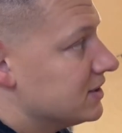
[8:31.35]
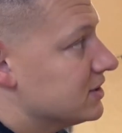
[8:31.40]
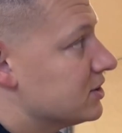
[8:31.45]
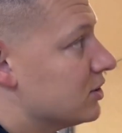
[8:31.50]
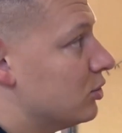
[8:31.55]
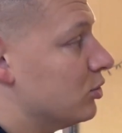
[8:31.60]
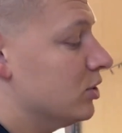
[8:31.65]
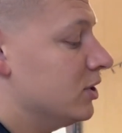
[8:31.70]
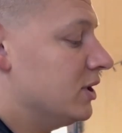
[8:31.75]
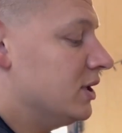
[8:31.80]

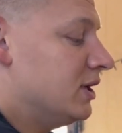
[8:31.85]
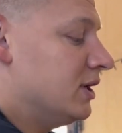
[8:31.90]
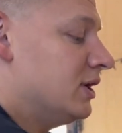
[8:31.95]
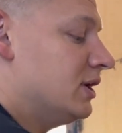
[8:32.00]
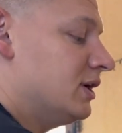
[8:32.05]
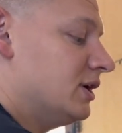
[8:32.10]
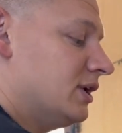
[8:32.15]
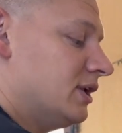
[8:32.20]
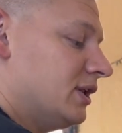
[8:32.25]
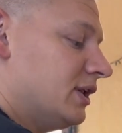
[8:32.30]
So
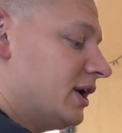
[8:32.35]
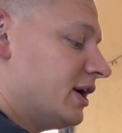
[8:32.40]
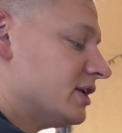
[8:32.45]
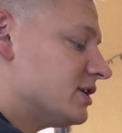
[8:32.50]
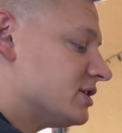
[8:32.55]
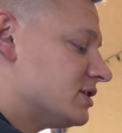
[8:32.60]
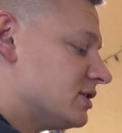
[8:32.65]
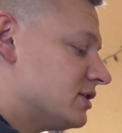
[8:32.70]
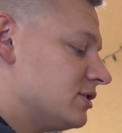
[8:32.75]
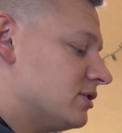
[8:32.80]

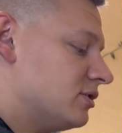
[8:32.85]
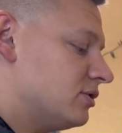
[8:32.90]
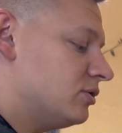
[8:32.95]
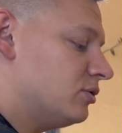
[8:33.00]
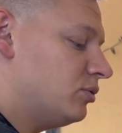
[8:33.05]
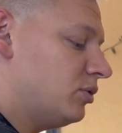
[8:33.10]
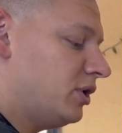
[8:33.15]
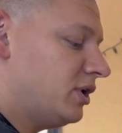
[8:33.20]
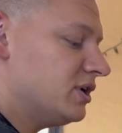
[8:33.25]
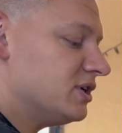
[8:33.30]
that's
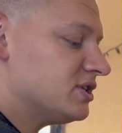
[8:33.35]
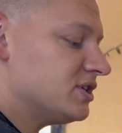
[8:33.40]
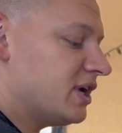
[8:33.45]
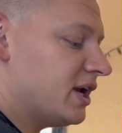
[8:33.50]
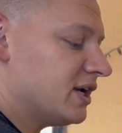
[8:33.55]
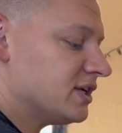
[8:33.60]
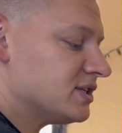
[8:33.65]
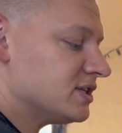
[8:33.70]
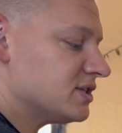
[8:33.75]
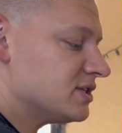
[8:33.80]
where this
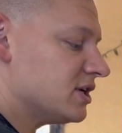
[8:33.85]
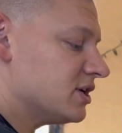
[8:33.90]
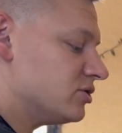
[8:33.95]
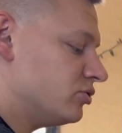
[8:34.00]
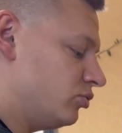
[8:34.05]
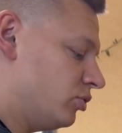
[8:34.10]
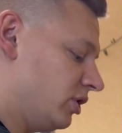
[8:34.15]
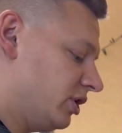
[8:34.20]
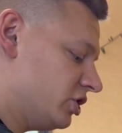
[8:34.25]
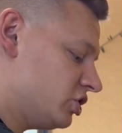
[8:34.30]
exercise
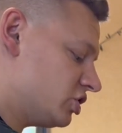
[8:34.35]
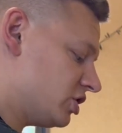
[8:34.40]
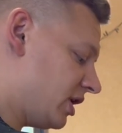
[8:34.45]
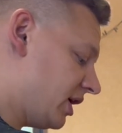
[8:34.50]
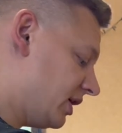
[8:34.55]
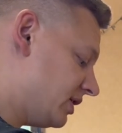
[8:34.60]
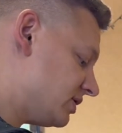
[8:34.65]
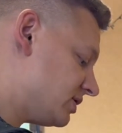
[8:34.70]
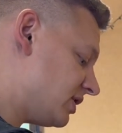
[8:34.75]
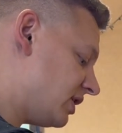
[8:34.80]
really
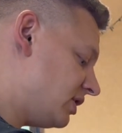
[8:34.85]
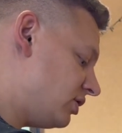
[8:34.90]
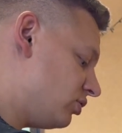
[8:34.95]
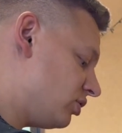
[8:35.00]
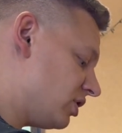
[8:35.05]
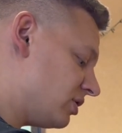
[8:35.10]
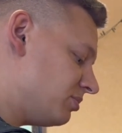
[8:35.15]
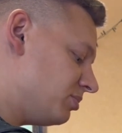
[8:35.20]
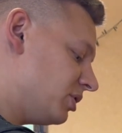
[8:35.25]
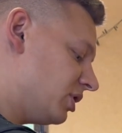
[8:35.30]
shines. And you
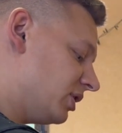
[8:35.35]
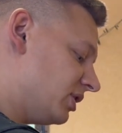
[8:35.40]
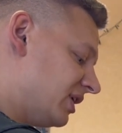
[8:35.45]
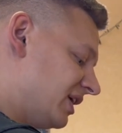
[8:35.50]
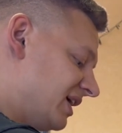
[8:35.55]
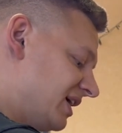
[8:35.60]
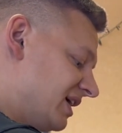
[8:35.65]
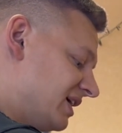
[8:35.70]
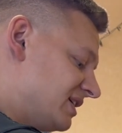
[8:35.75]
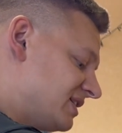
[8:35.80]
can
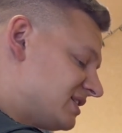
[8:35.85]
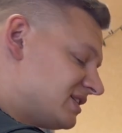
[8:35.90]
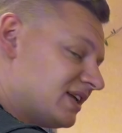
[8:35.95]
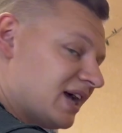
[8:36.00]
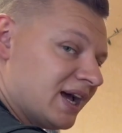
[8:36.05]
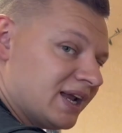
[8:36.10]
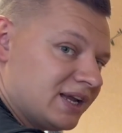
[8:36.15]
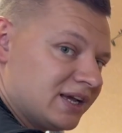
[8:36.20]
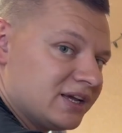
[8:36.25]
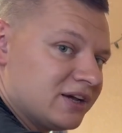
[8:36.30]
build
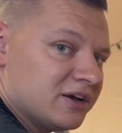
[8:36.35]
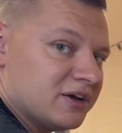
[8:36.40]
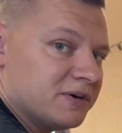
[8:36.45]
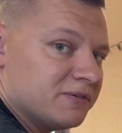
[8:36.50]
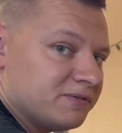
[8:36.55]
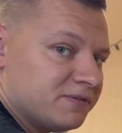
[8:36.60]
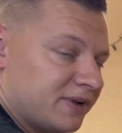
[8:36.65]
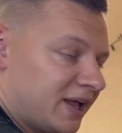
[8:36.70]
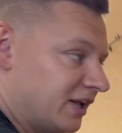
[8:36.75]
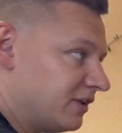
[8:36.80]
static
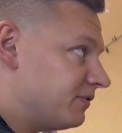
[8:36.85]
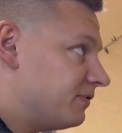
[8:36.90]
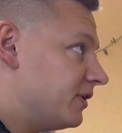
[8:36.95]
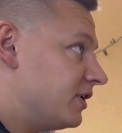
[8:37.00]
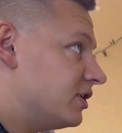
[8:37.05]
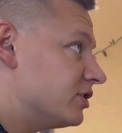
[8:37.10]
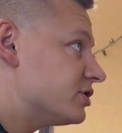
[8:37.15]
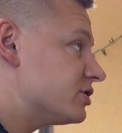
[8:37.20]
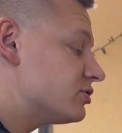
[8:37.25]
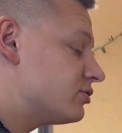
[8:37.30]
flat
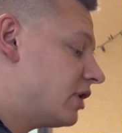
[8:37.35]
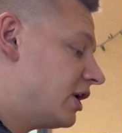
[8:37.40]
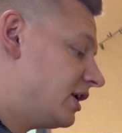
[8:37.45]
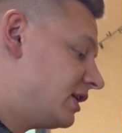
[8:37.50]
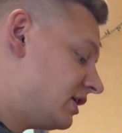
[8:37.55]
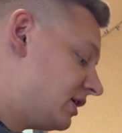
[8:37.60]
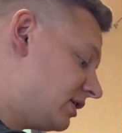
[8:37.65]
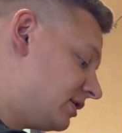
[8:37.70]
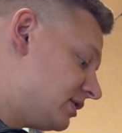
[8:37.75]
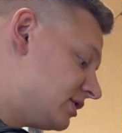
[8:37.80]
finger
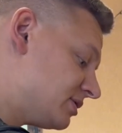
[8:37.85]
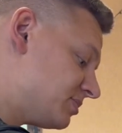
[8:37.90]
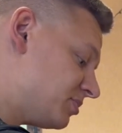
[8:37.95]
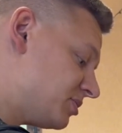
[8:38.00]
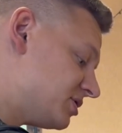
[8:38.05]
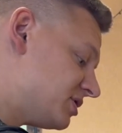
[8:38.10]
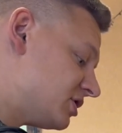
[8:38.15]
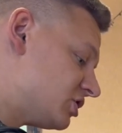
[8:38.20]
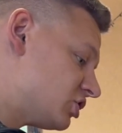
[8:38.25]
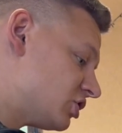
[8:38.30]
strength in this
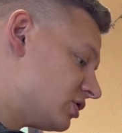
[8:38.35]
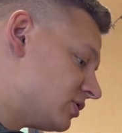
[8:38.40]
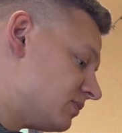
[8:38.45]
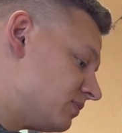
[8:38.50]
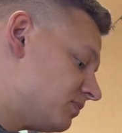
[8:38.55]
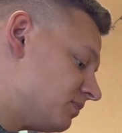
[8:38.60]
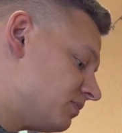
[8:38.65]
position.